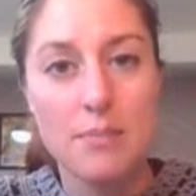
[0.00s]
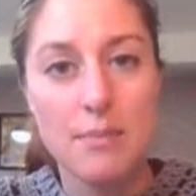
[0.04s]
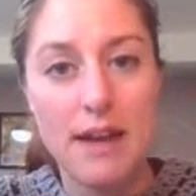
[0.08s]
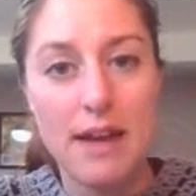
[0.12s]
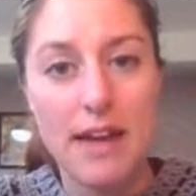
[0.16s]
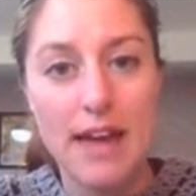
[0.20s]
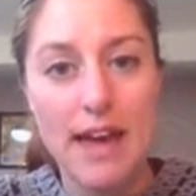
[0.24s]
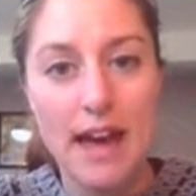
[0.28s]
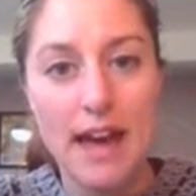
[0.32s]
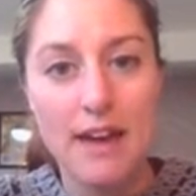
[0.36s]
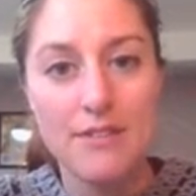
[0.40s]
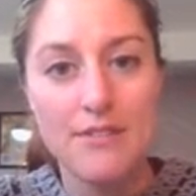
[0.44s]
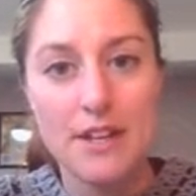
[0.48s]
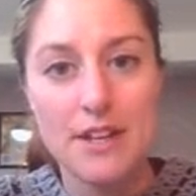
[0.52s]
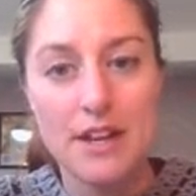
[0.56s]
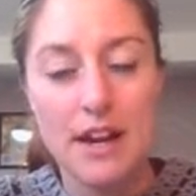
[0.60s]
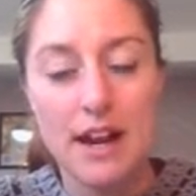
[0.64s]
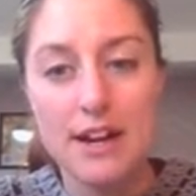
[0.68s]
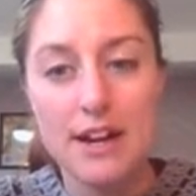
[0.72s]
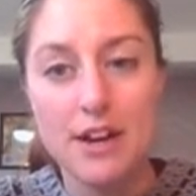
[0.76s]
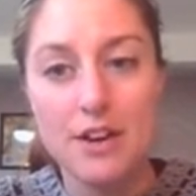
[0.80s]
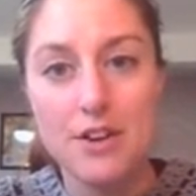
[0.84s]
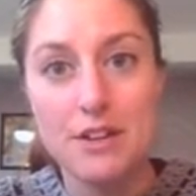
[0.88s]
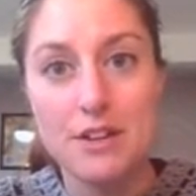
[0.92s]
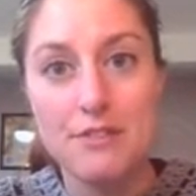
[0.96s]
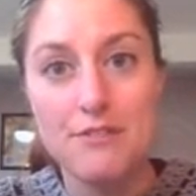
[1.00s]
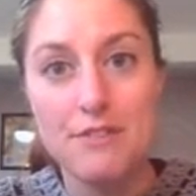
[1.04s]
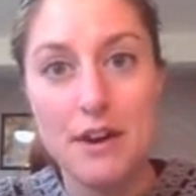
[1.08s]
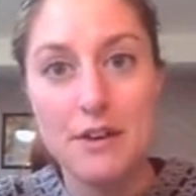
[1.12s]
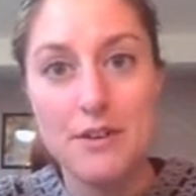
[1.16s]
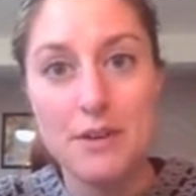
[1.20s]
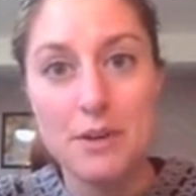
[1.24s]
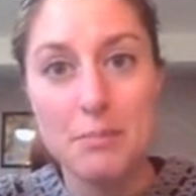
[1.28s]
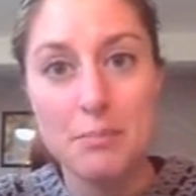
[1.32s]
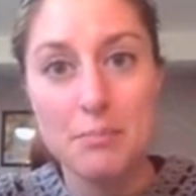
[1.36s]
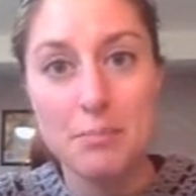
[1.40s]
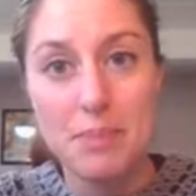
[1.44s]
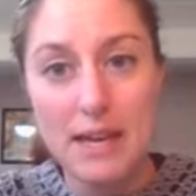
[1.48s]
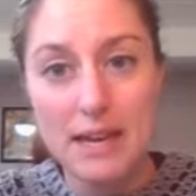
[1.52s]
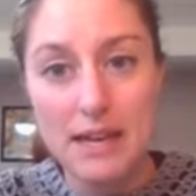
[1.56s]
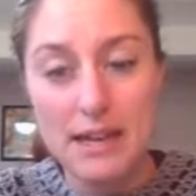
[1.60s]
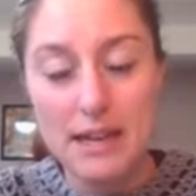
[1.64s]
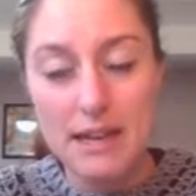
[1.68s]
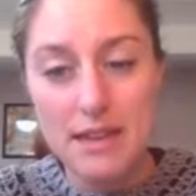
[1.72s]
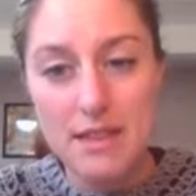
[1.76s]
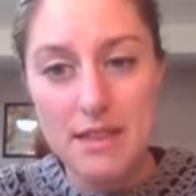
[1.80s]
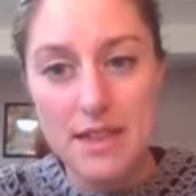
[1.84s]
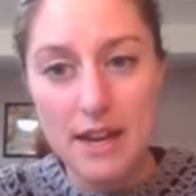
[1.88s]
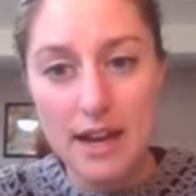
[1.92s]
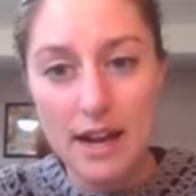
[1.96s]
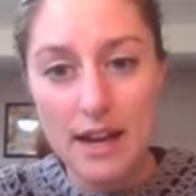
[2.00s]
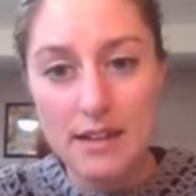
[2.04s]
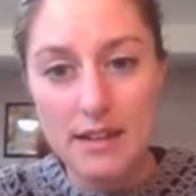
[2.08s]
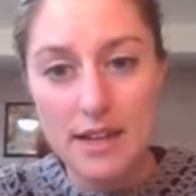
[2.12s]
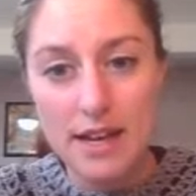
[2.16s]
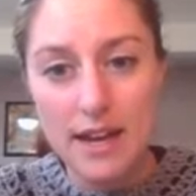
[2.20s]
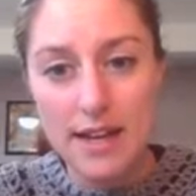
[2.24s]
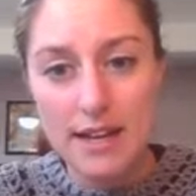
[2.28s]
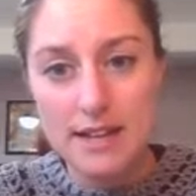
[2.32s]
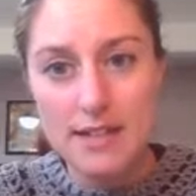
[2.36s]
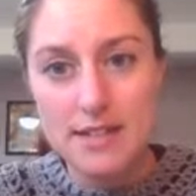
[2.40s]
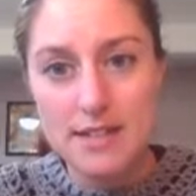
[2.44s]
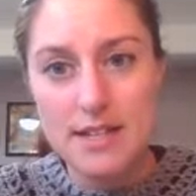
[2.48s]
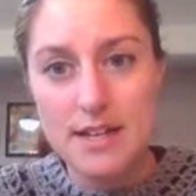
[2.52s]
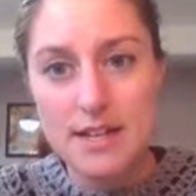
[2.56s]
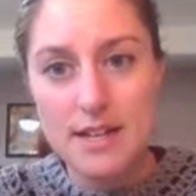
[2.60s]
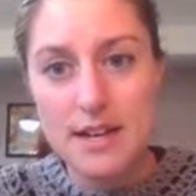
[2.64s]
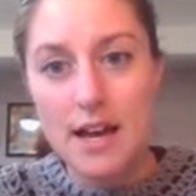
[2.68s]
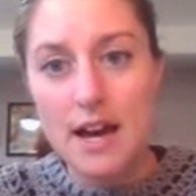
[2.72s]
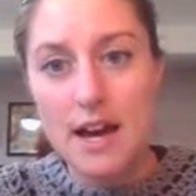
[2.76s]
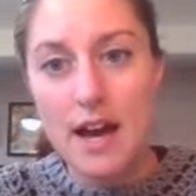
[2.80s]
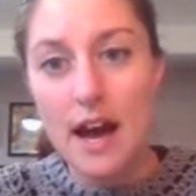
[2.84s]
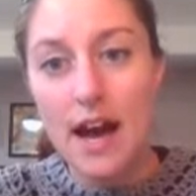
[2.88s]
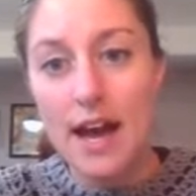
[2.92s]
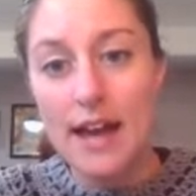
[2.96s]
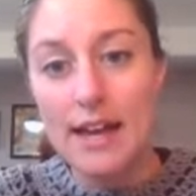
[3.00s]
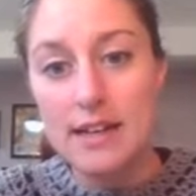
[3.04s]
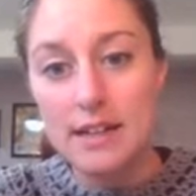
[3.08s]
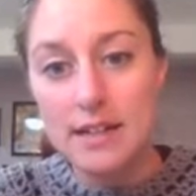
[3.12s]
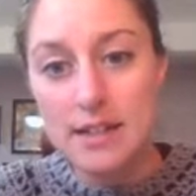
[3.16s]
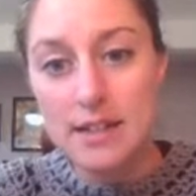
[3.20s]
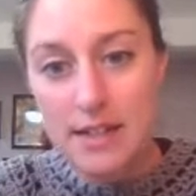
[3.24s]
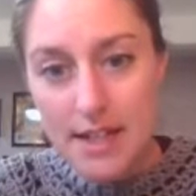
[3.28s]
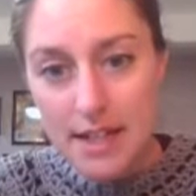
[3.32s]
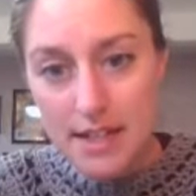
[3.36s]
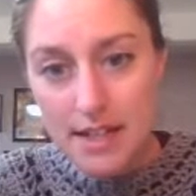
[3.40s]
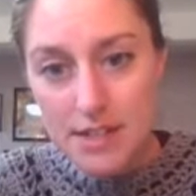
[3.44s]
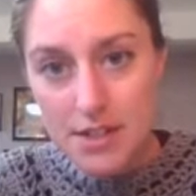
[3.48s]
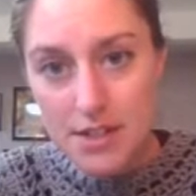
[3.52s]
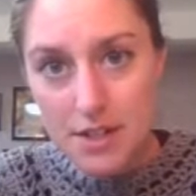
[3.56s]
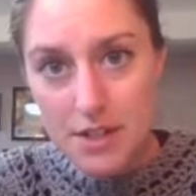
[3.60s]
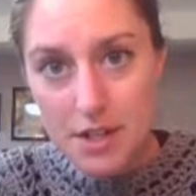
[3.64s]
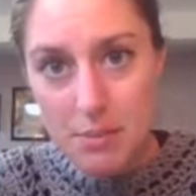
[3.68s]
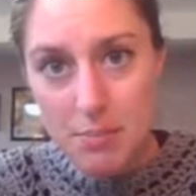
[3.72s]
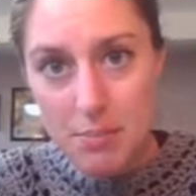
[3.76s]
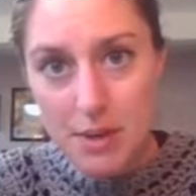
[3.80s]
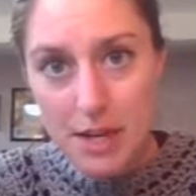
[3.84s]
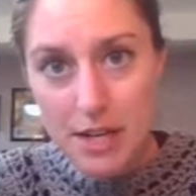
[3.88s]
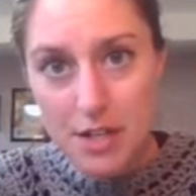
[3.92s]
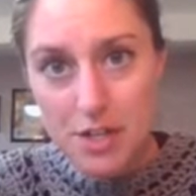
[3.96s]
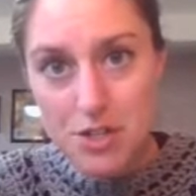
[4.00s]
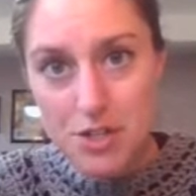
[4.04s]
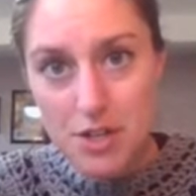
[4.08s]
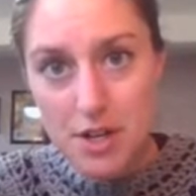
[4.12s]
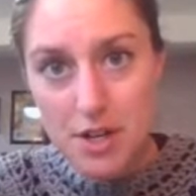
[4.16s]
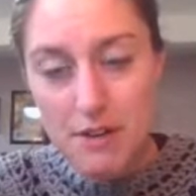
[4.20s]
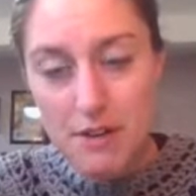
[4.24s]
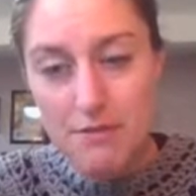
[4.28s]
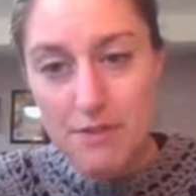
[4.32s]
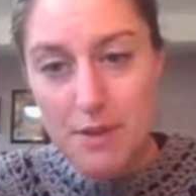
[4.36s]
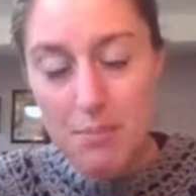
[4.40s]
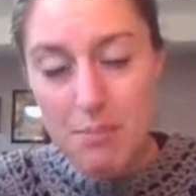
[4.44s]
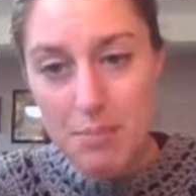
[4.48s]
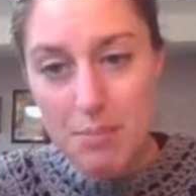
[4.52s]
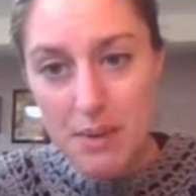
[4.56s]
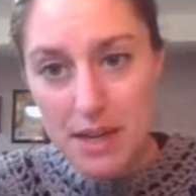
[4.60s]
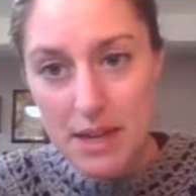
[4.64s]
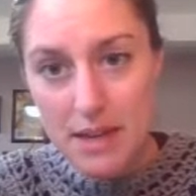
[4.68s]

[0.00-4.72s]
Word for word: luck may have it, I already found a bee that I liked. I clicked on the picture of the